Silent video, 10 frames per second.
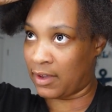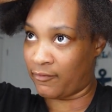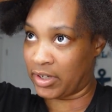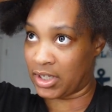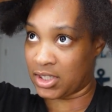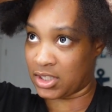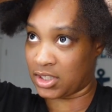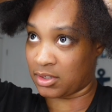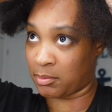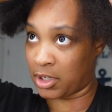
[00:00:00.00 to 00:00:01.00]
for us
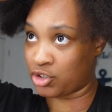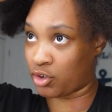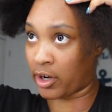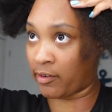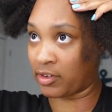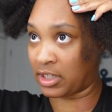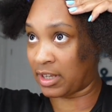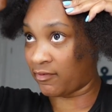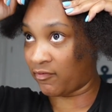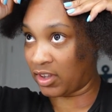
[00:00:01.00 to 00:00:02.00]
to make sure
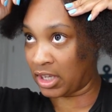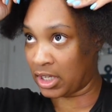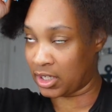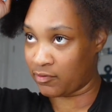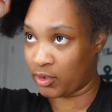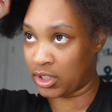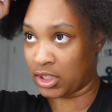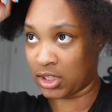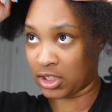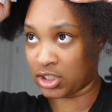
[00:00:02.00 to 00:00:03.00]
everything fit, and if we need
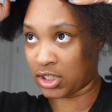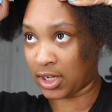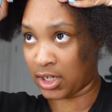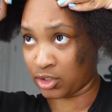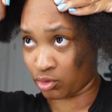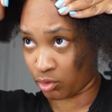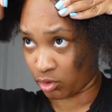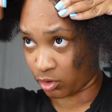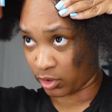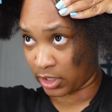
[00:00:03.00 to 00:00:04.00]
to exchange or
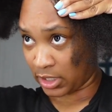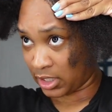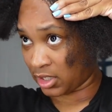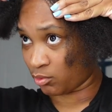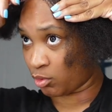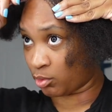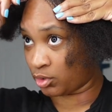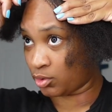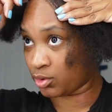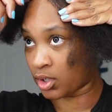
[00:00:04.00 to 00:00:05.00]
order again, we would
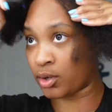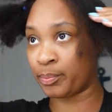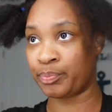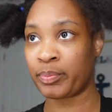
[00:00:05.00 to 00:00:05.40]
do so.